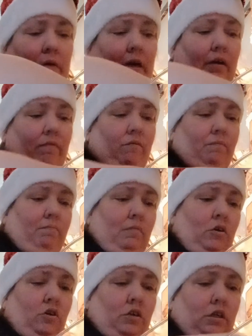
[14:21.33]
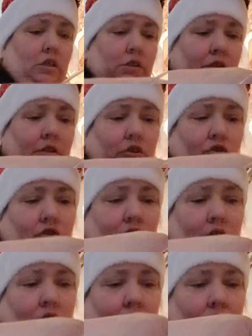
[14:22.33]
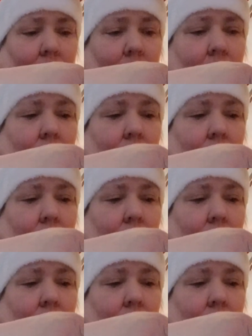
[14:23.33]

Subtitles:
making cookies this year.